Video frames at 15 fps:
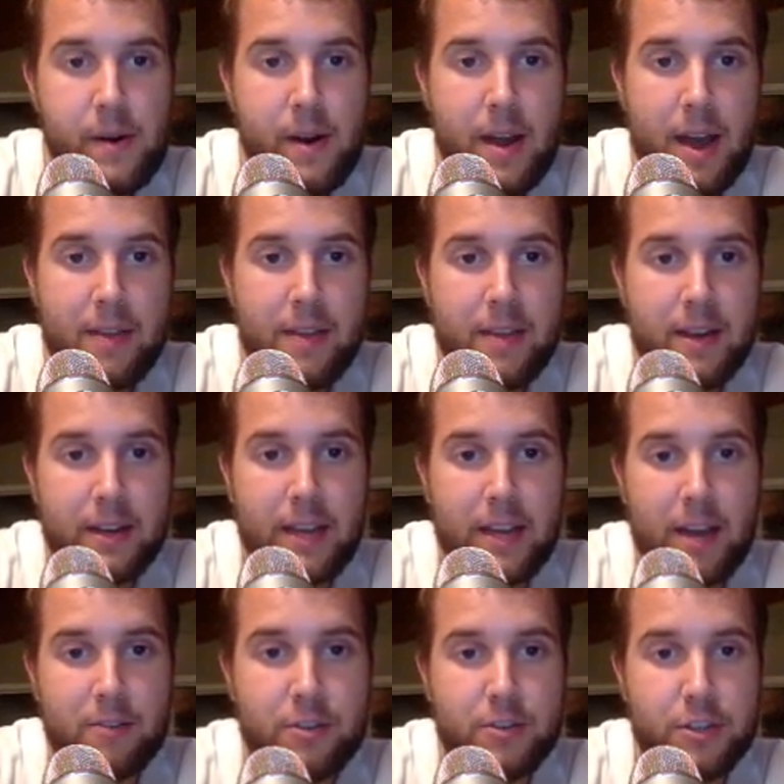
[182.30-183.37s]
and then
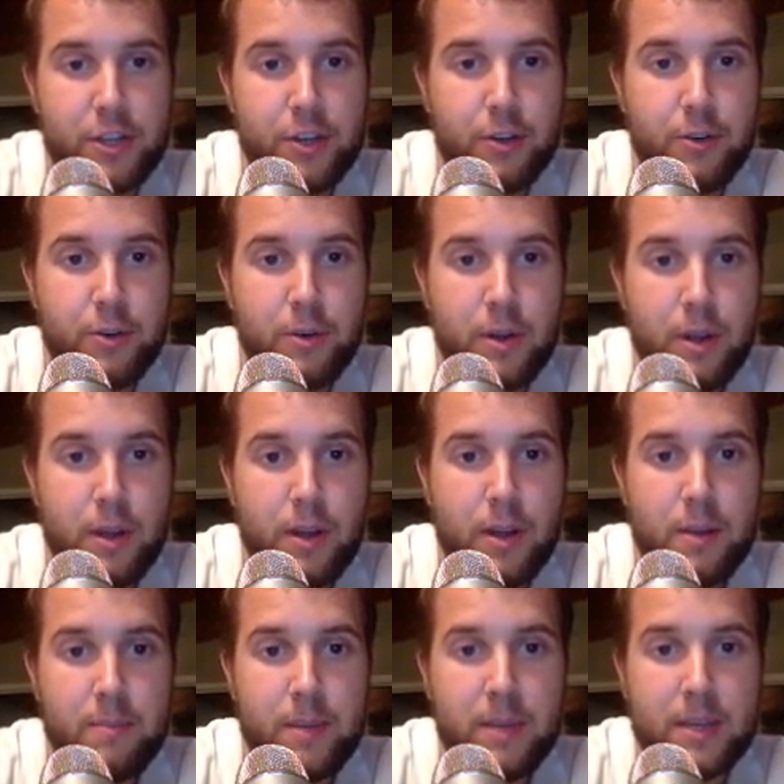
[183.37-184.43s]
counter 2,
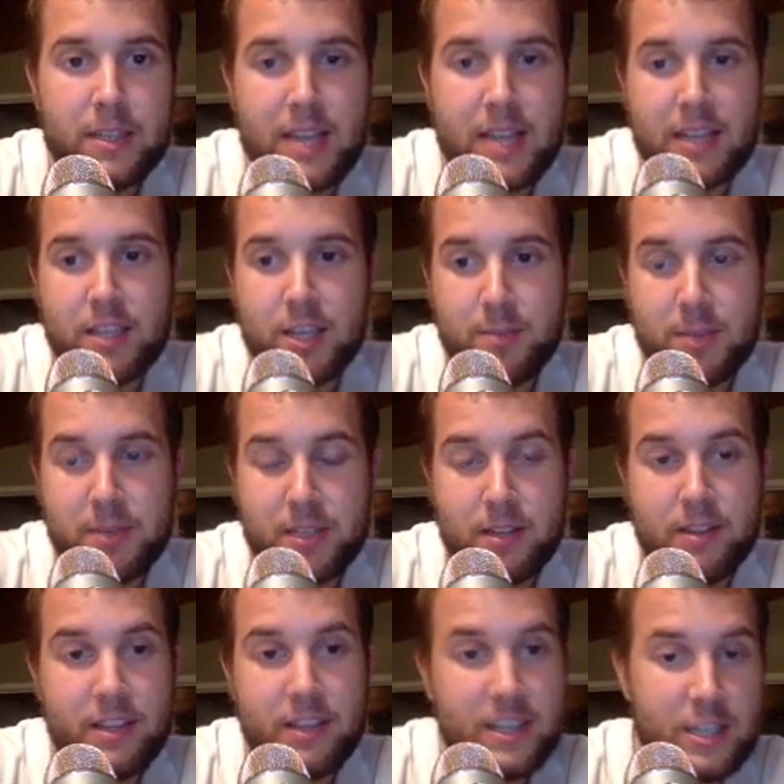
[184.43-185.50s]
because that's
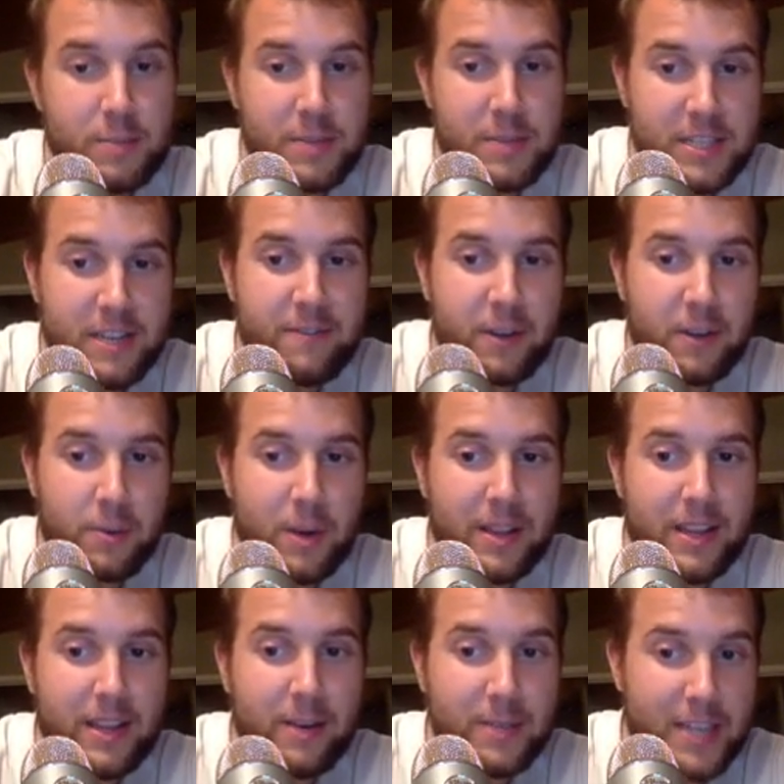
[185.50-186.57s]
the specific one
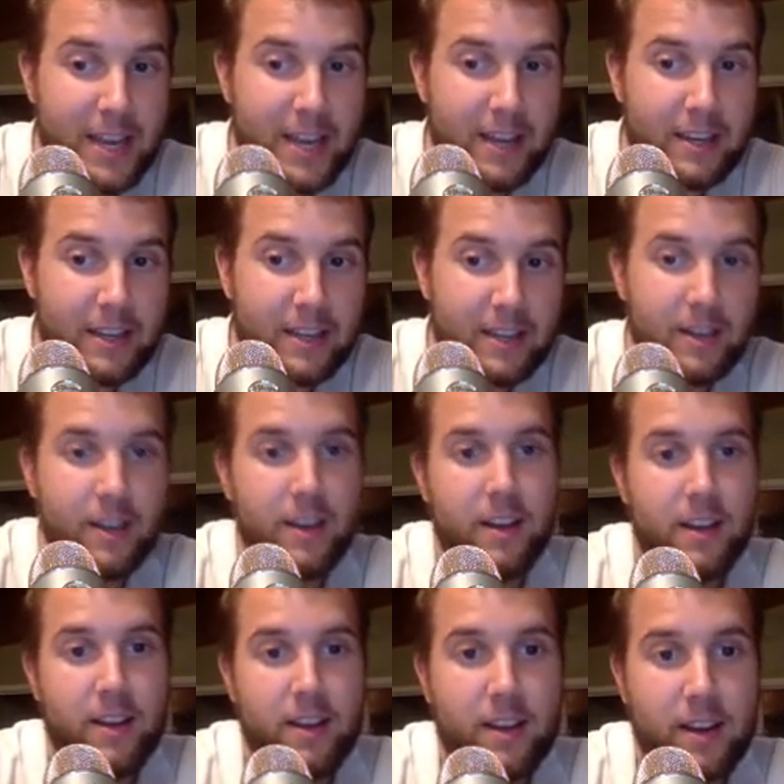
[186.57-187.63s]
that was hit.
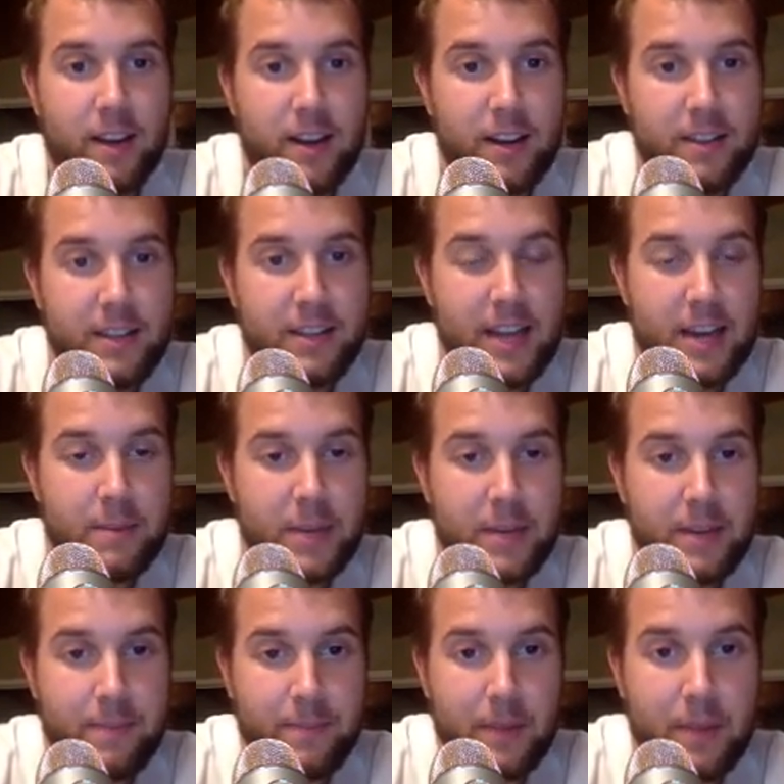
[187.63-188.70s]
The
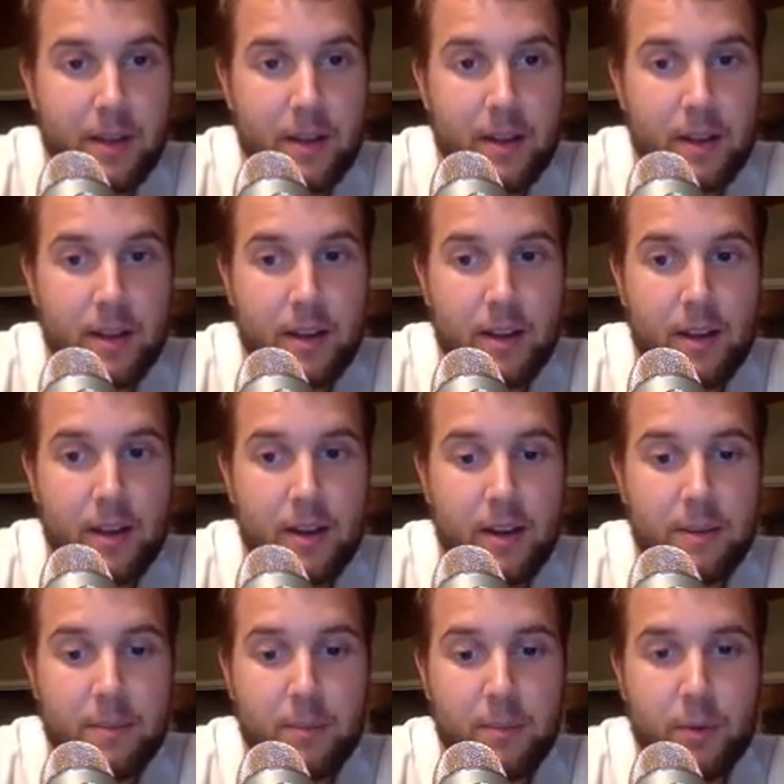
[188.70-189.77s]
enemy,
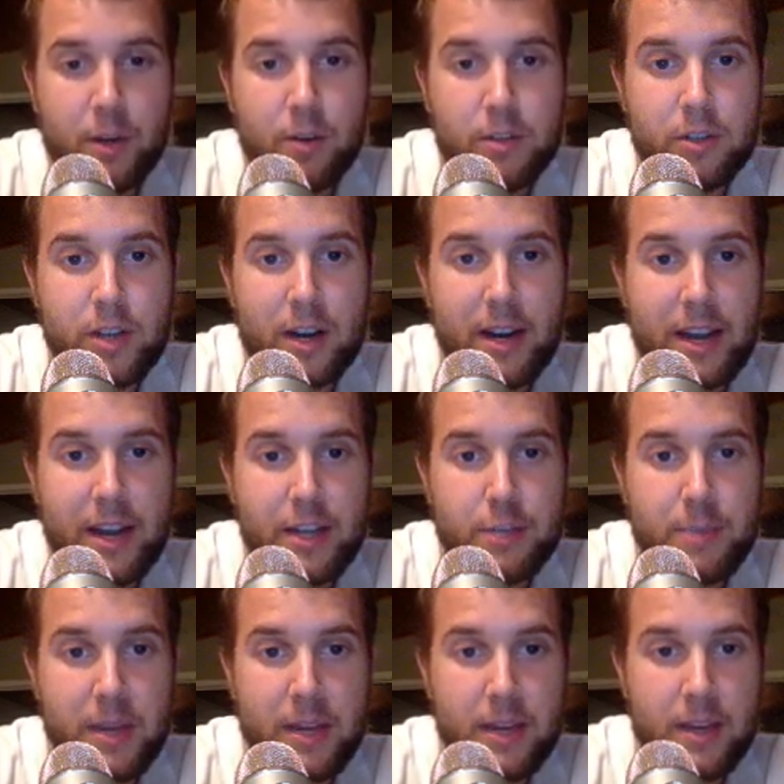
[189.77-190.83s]
we'll go dot
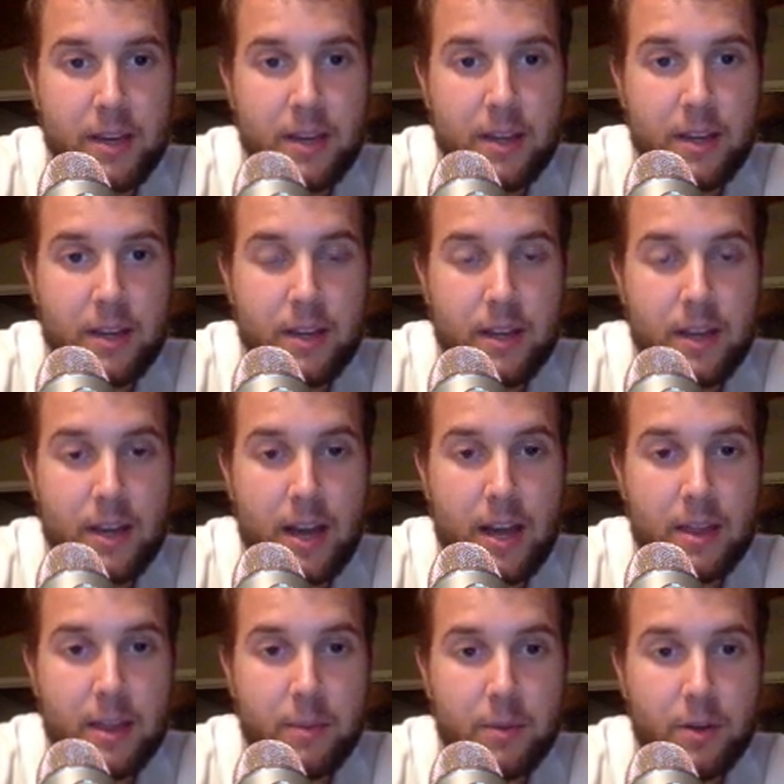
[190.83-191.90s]
HP,
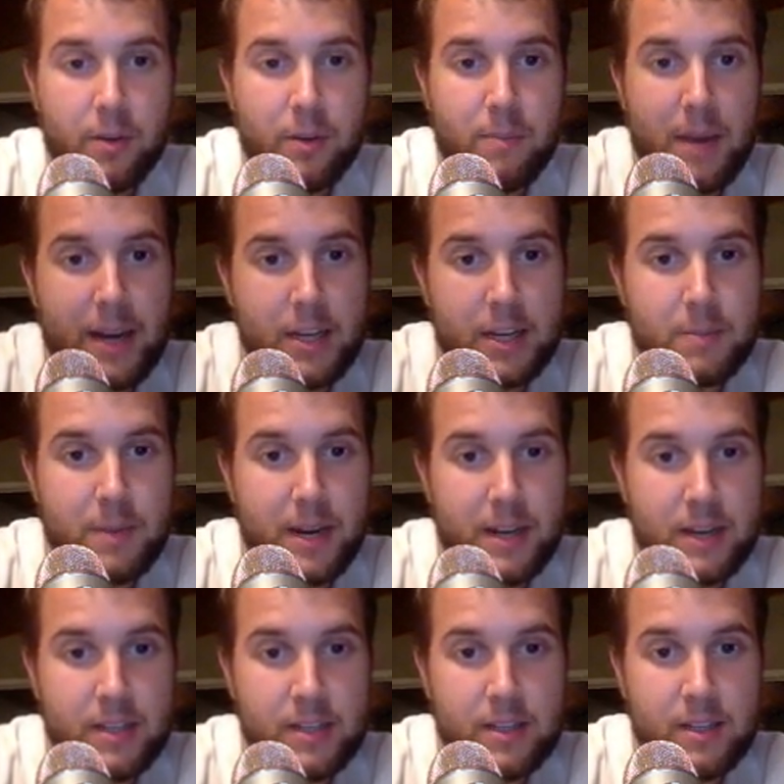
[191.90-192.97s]
and then we'll go minus
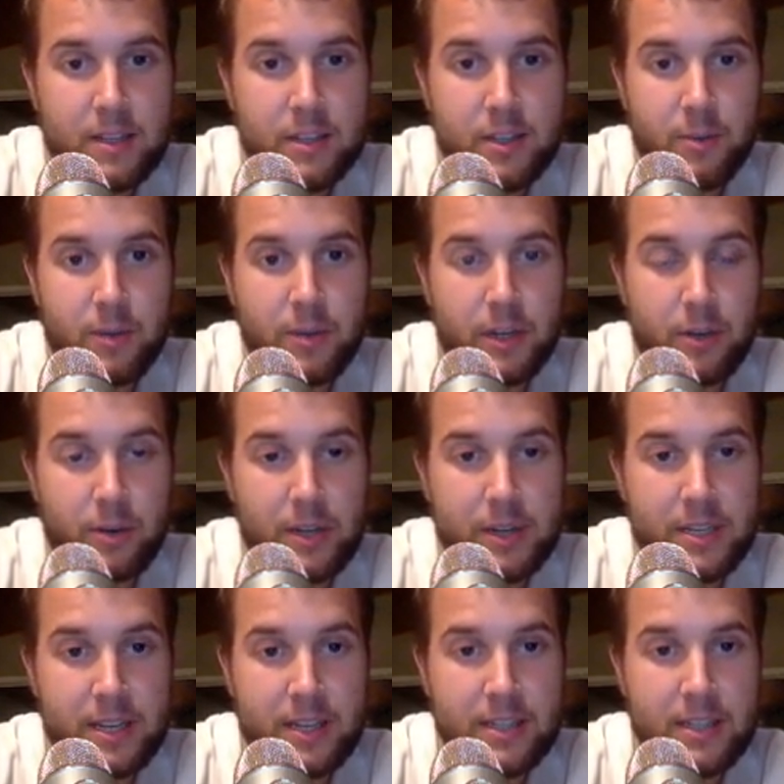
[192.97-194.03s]
minus, so we're
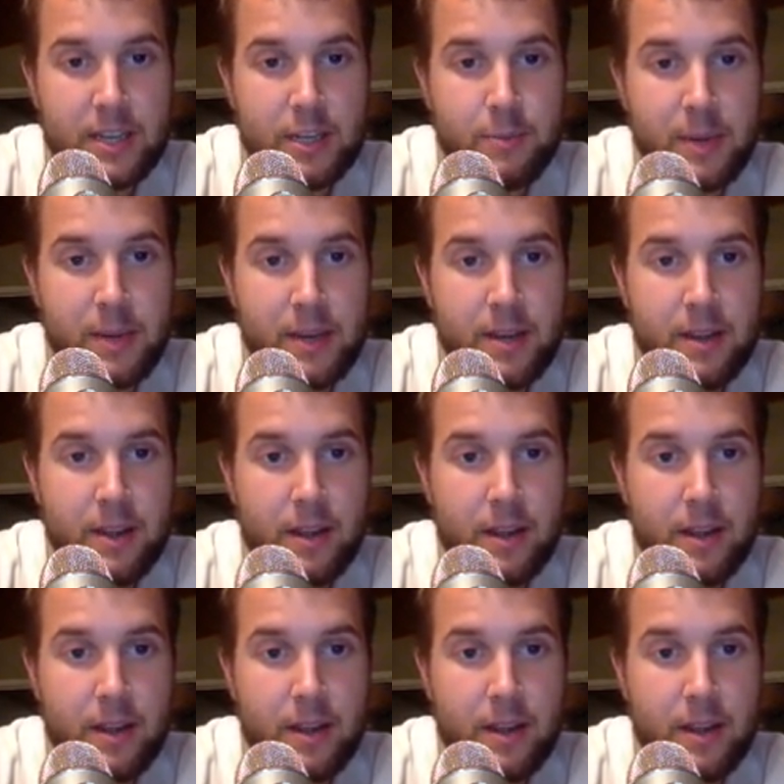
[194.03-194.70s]
decreasing its HP.